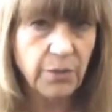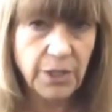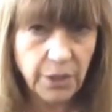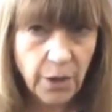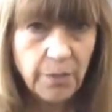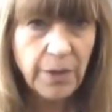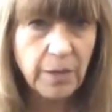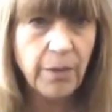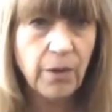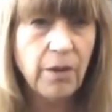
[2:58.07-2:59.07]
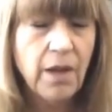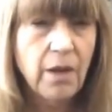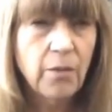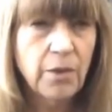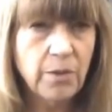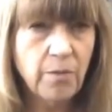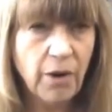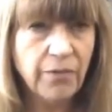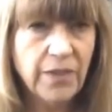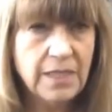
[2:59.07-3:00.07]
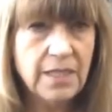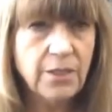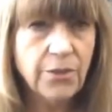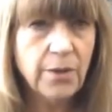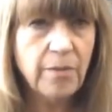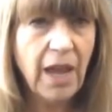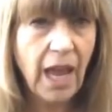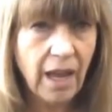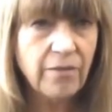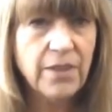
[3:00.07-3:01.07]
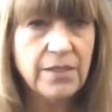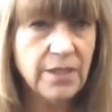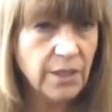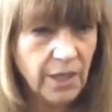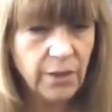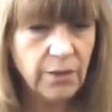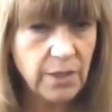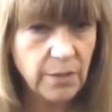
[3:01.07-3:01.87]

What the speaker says: We know people with Marfan syndrome have this inherited